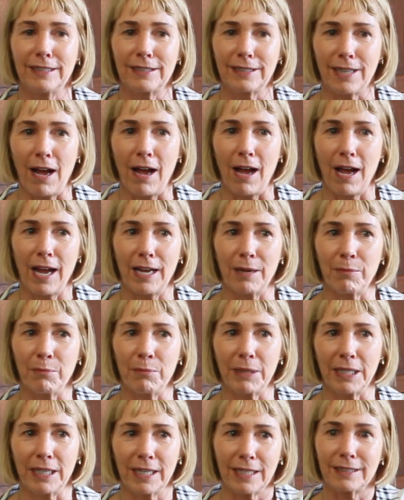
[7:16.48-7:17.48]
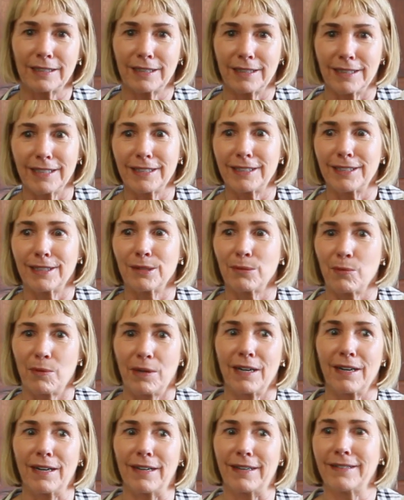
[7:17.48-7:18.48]
time, because this is
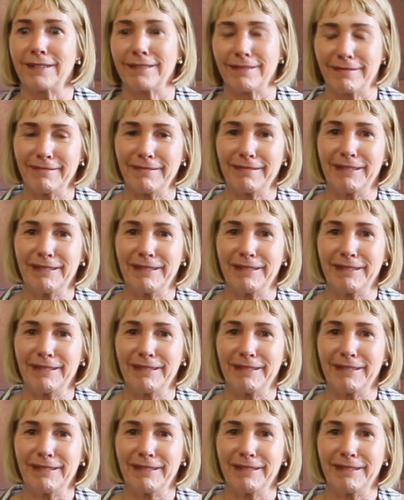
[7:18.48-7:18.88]
where